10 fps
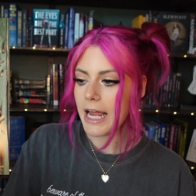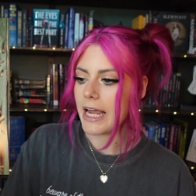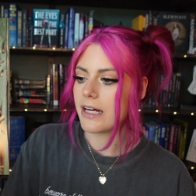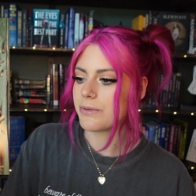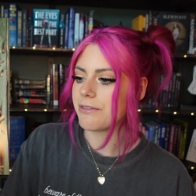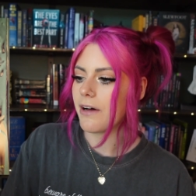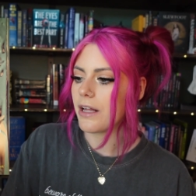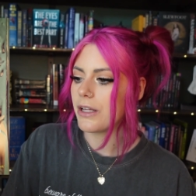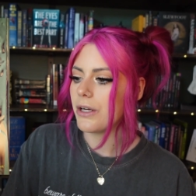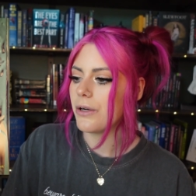and we
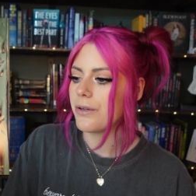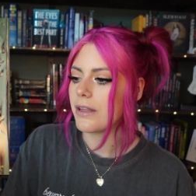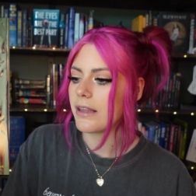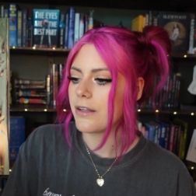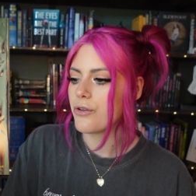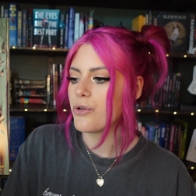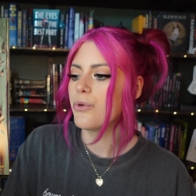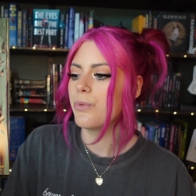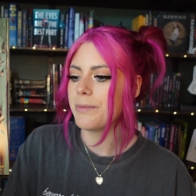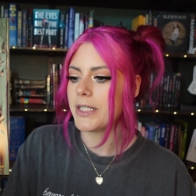follow two
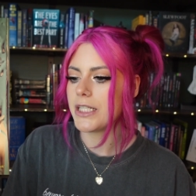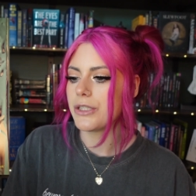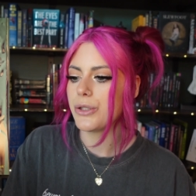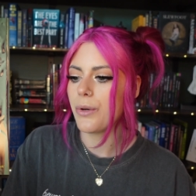women who